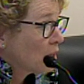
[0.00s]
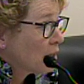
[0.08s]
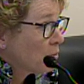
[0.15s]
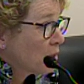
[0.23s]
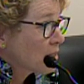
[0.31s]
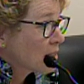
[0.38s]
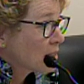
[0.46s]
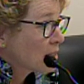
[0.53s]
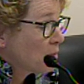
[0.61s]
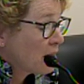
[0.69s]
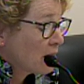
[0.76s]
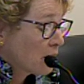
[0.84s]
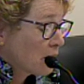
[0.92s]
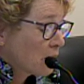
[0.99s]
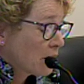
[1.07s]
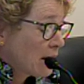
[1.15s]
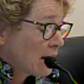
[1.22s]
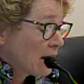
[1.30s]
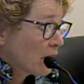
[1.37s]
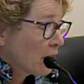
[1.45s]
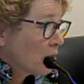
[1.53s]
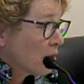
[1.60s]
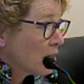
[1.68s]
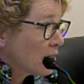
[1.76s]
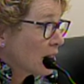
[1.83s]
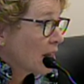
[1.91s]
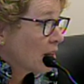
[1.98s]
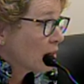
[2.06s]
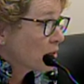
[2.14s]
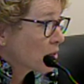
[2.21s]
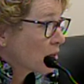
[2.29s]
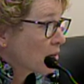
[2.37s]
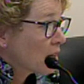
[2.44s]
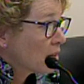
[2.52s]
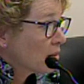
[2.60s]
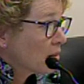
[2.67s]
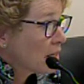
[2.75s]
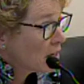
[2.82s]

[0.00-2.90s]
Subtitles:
in business to be there, and right now the indicators are that